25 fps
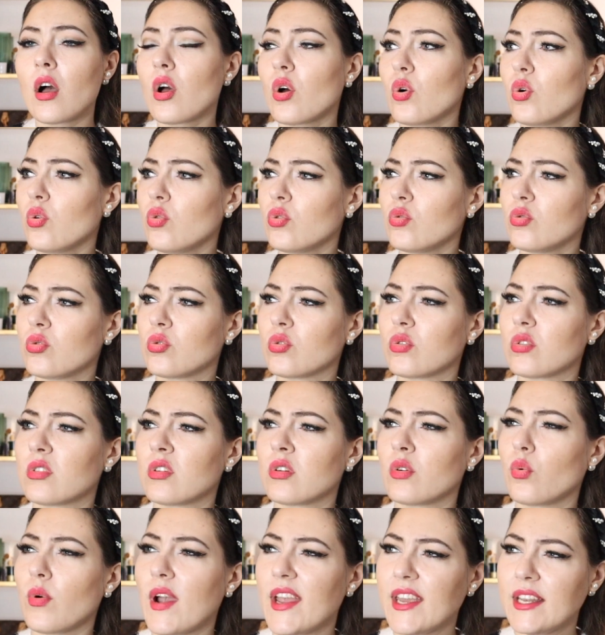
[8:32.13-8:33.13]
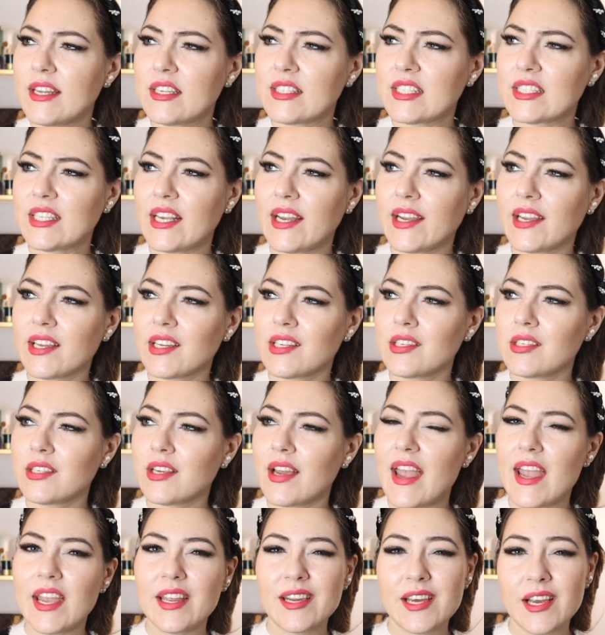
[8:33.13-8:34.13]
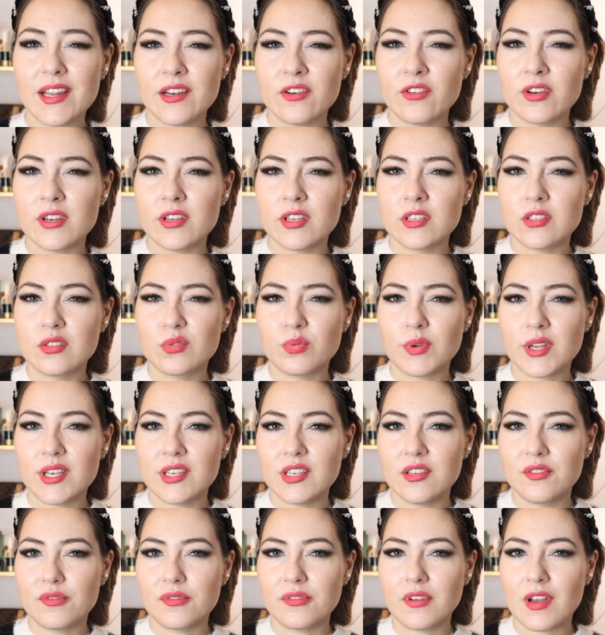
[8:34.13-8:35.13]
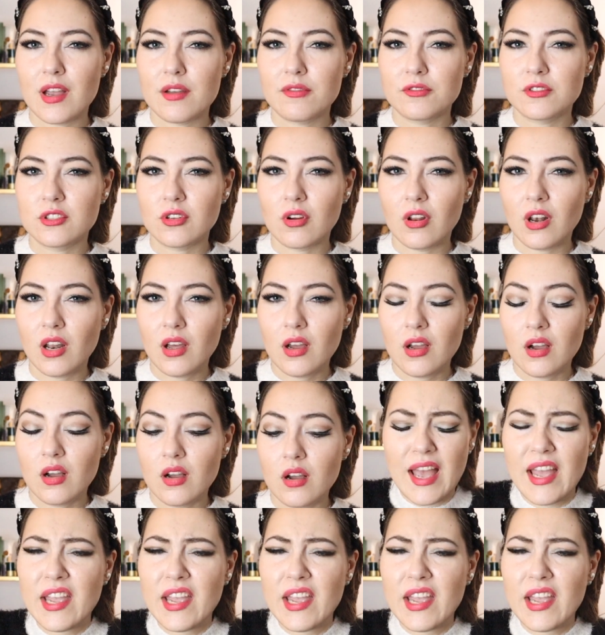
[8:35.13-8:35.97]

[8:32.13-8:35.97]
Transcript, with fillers: Oh, wait a second, eight hundred twenty-five dollars?